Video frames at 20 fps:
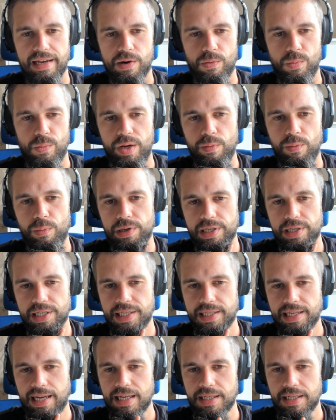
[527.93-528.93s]
we were
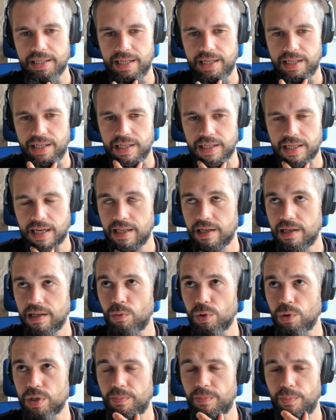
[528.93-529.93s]
discussing this, and it
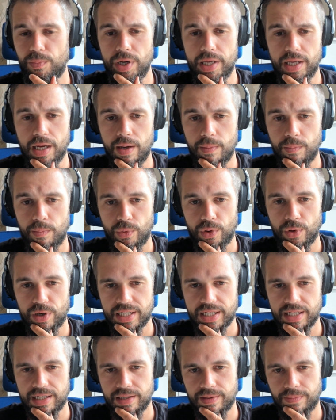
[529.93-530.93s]
was pretty
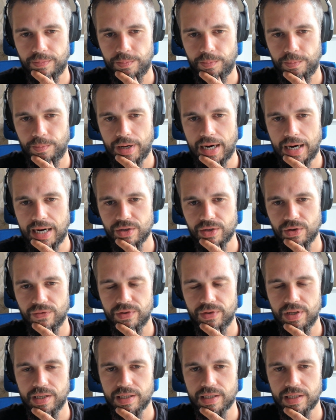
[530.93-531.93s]
important part
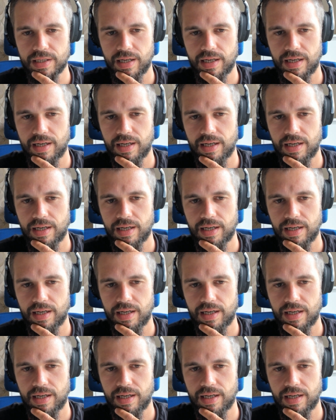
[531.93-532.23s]
of this